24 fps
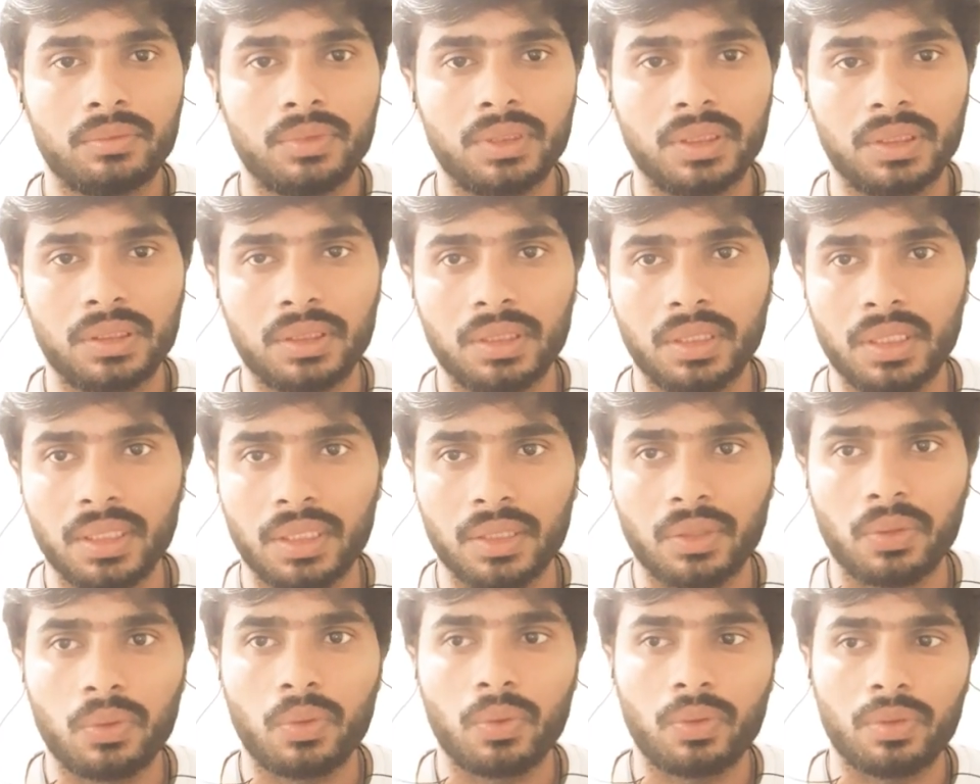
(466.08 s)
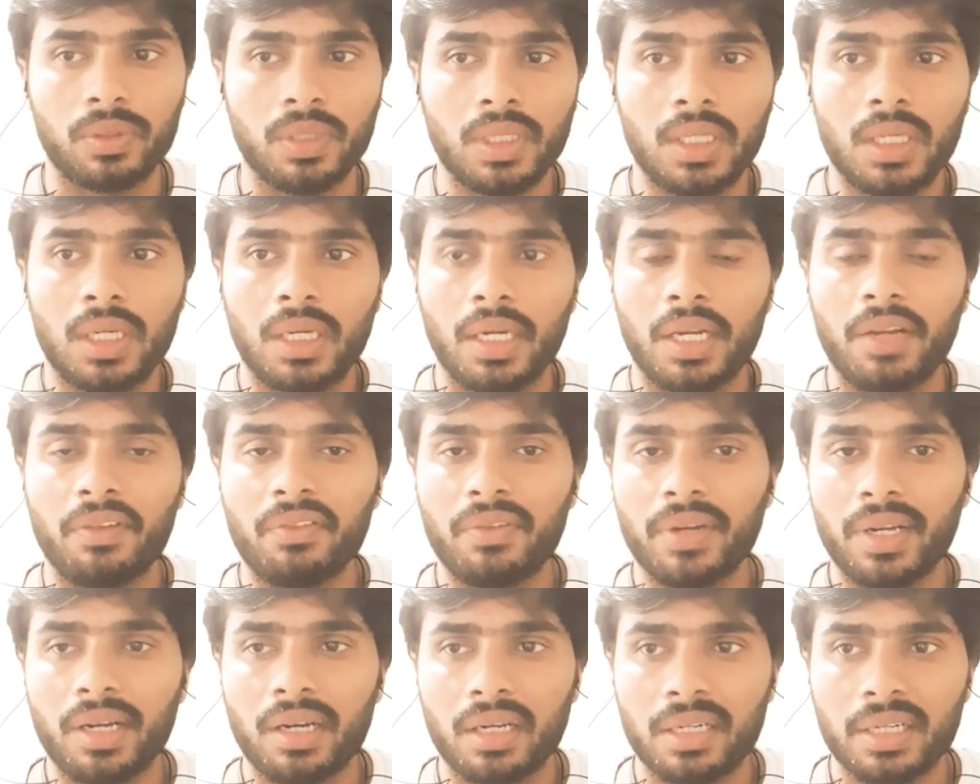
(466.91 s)
They say
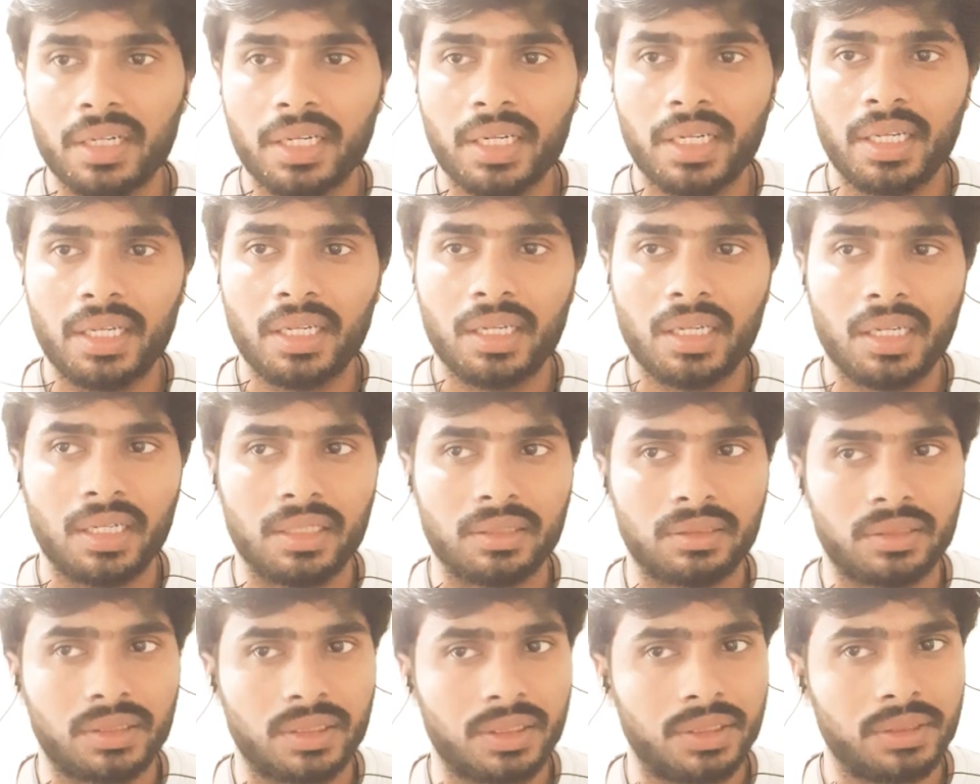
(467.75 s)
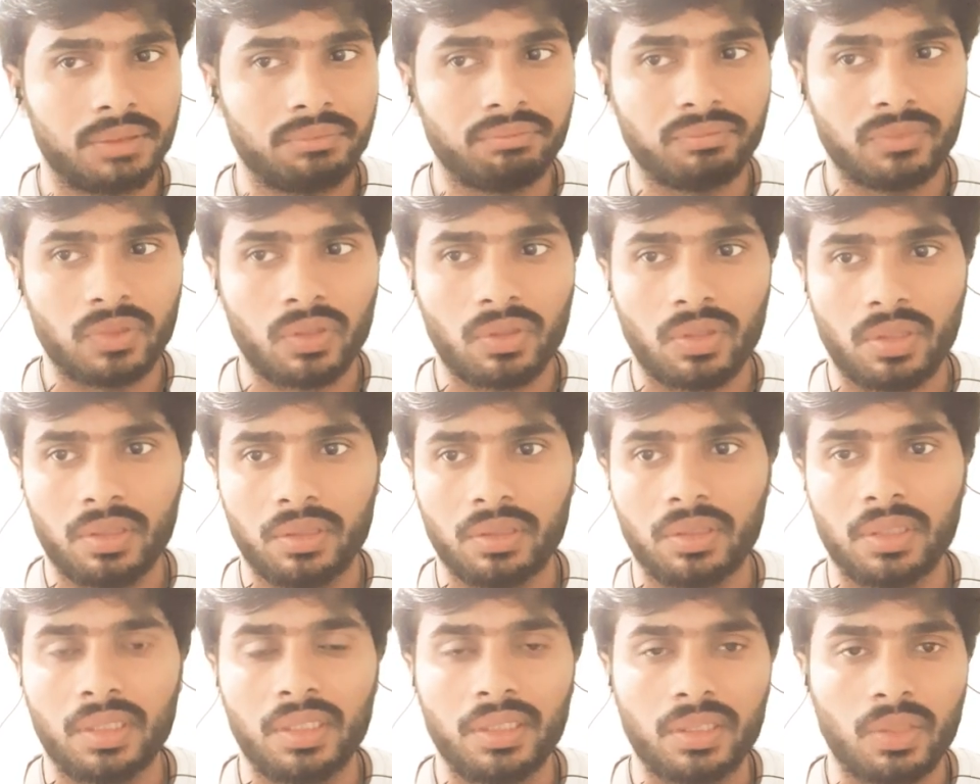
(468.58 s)
every country has
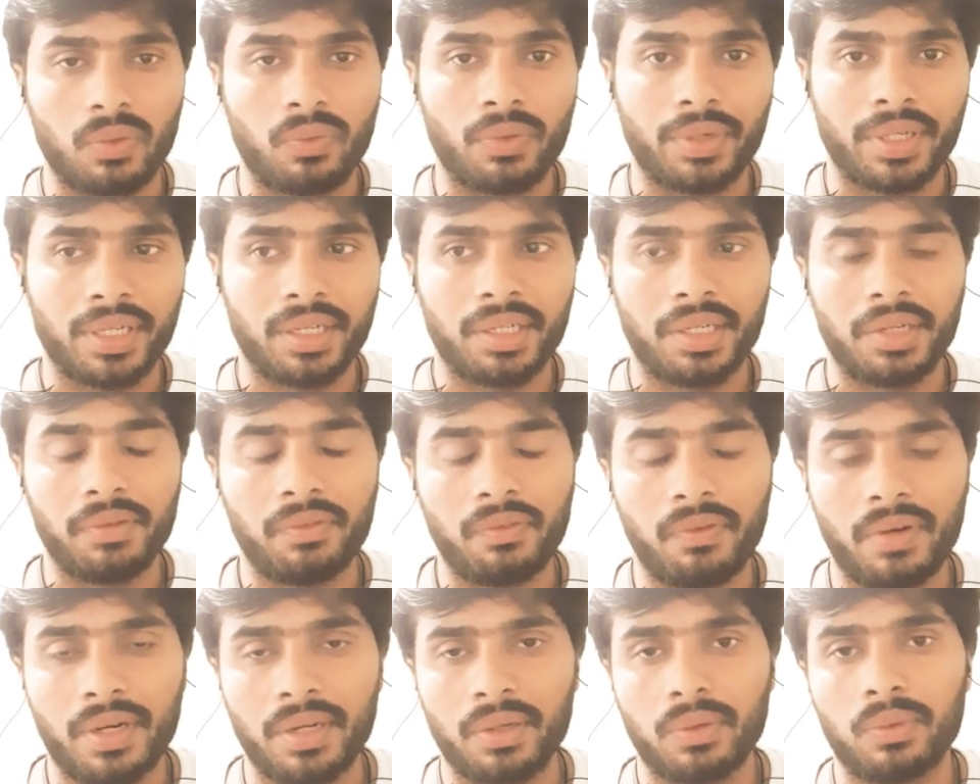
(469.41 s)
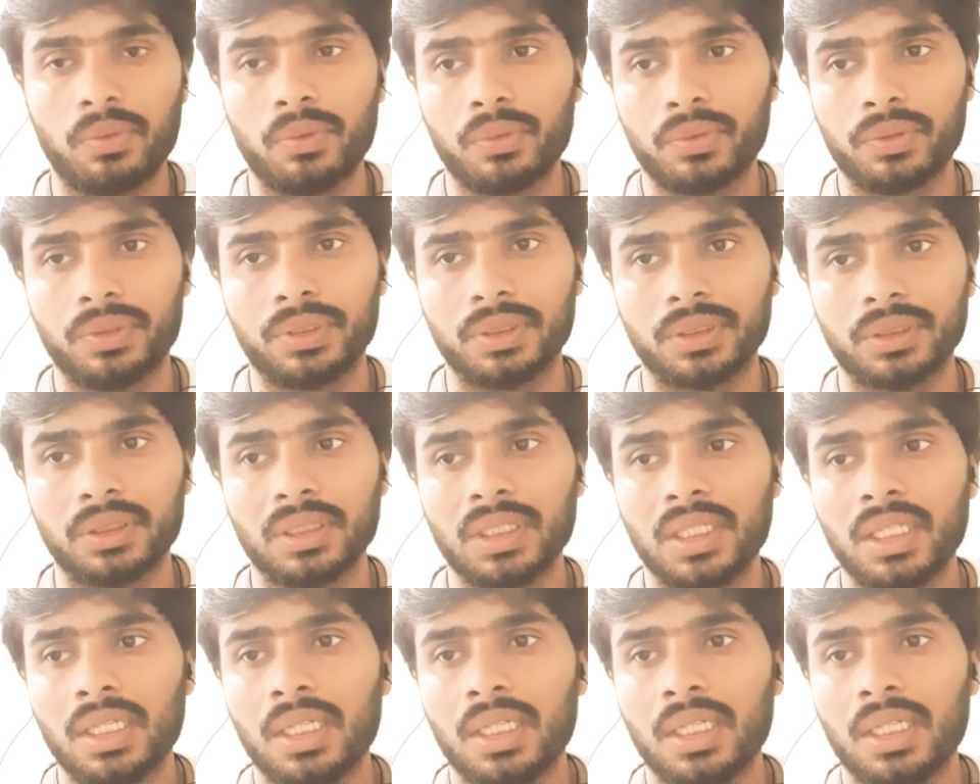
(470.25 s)
is offering a different courses.